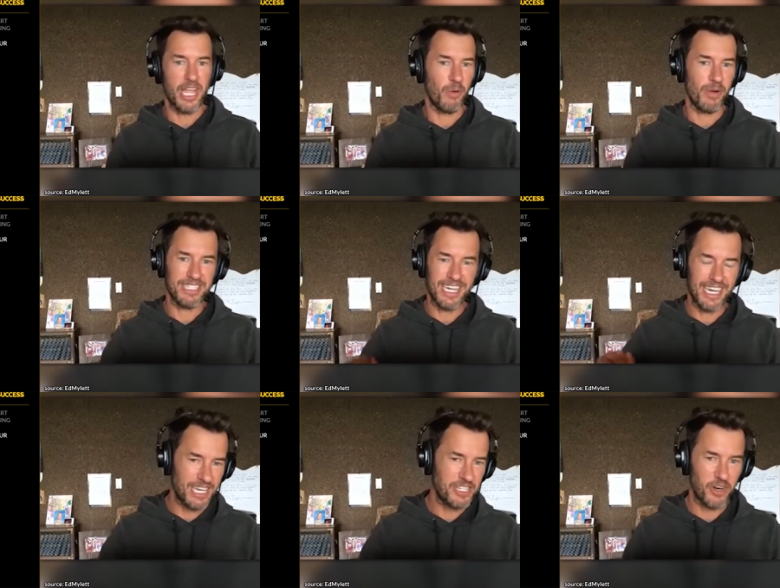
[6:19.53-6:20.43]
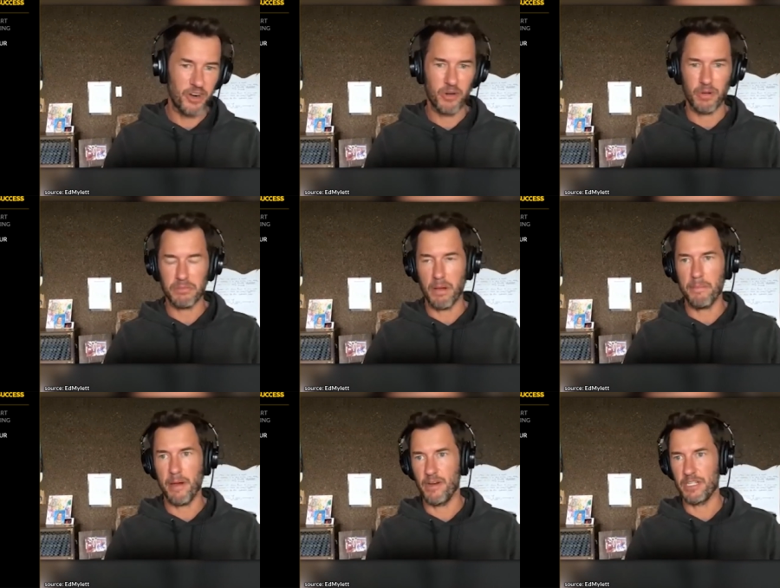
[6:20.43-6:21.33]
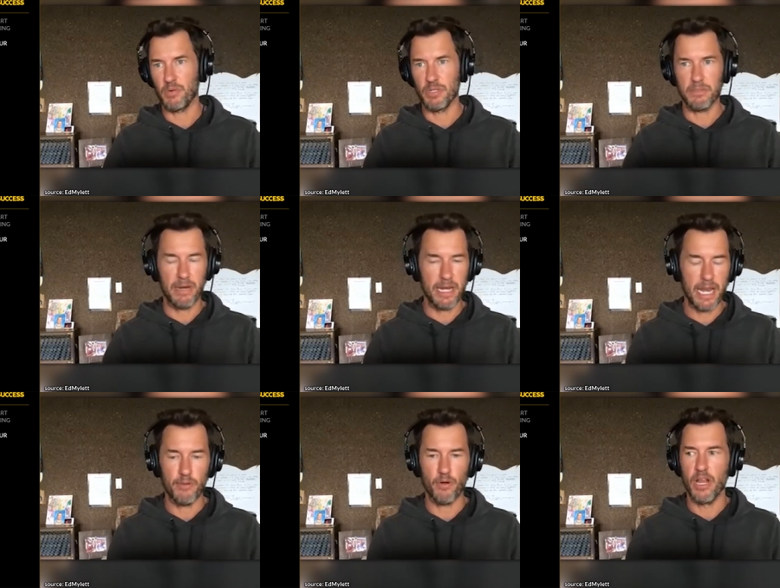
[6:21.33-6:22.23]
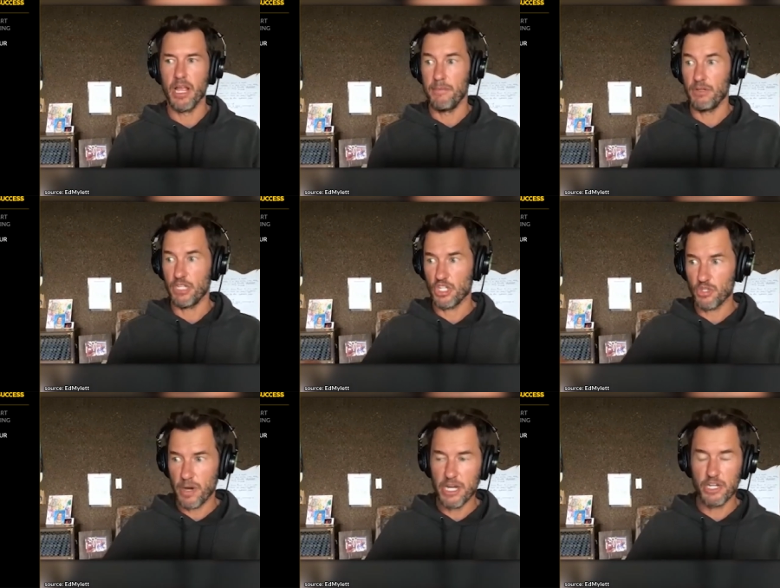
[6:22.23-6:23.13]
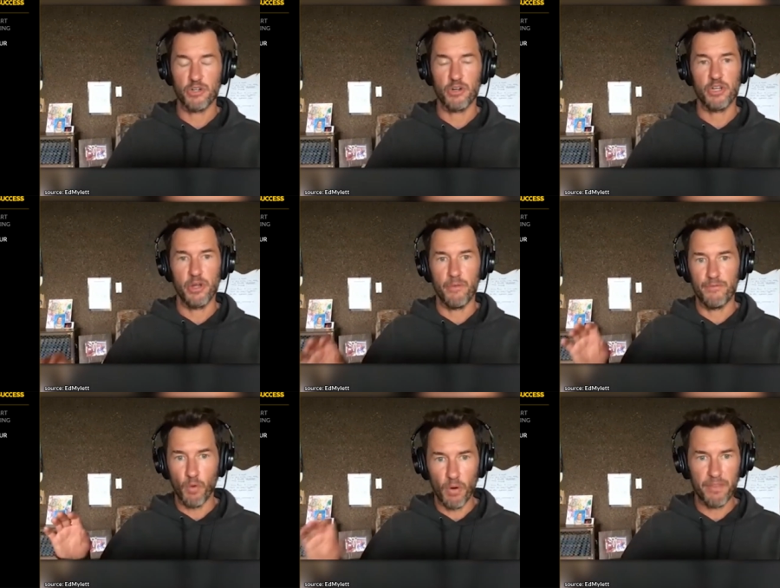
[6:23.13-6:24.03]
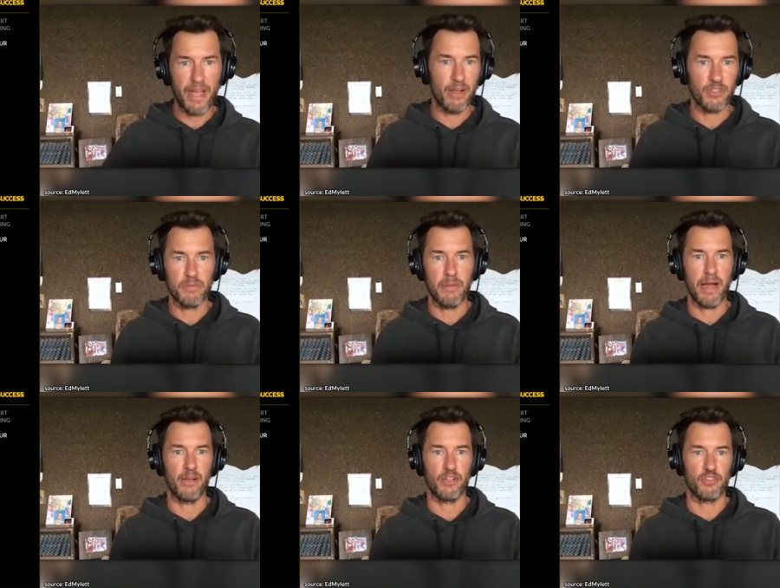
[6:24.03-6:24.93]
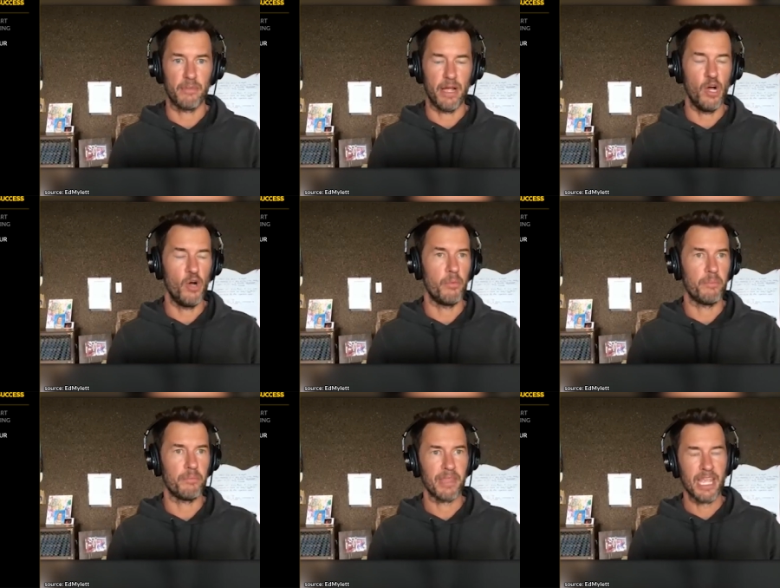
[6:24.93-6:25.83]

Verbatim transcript: It wasn't an intern. It wasn't my parents. It wasn't my neighbor. It was a stranger, you know, 4,000 miles from my home.